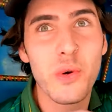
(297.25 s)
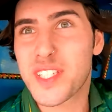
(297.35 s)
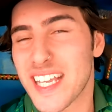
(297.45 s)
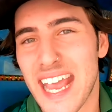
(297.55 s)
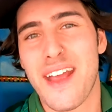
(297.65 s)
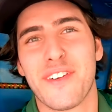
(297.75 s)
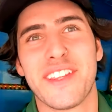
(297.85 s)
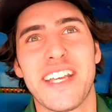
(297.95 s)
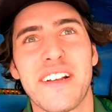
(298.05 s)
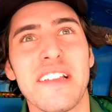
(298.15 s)
We'll see
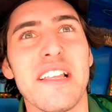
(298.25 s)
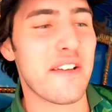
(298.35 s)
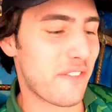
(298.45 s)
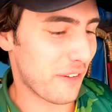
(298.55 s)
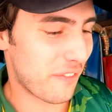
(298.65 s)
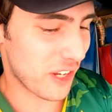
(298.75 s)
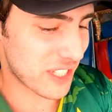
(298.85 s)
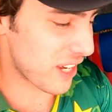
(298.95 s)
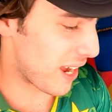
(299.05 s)
everything for the first